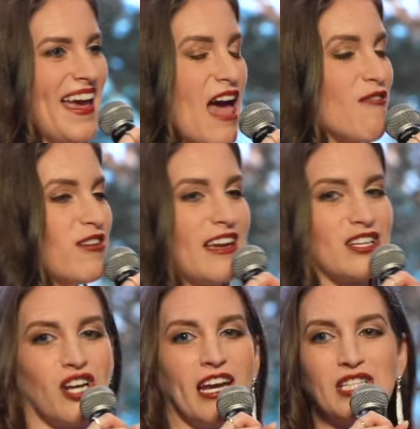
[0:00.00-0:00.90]
And
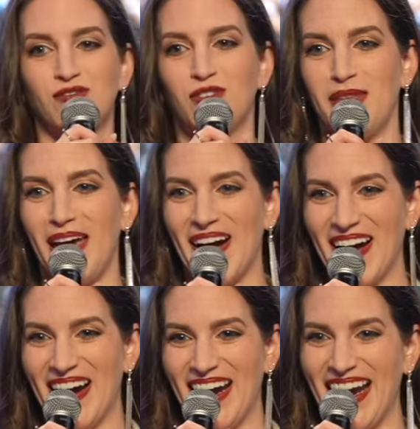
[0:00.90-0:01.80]
everything changed from
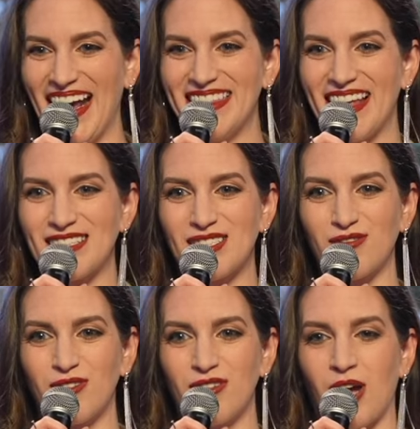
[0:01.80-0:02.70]
there. And that's
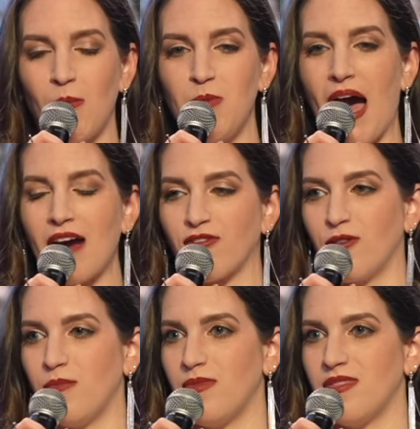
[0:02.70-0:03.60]
coming back
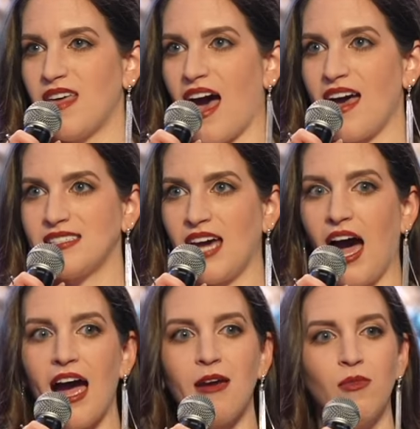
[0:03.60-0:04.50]
from that
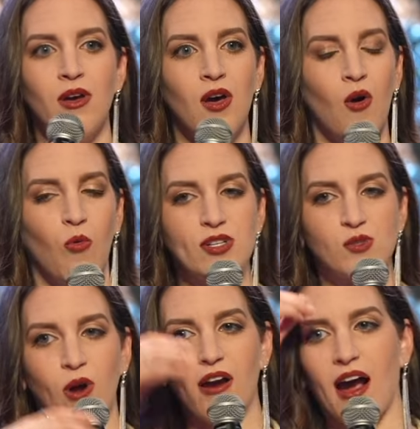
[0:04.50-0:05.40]
time
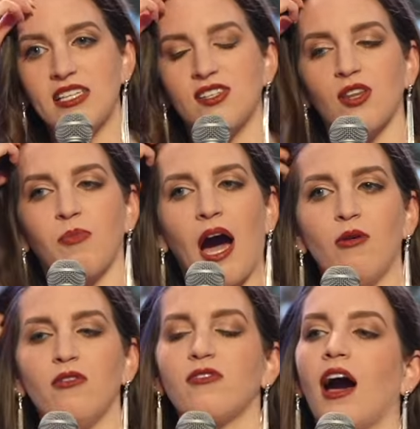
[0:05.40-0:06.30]
was where I saw the
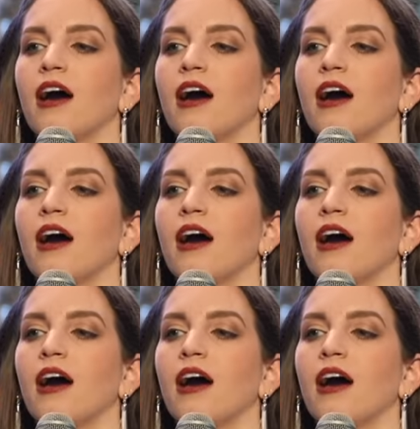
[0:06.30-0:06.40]
power of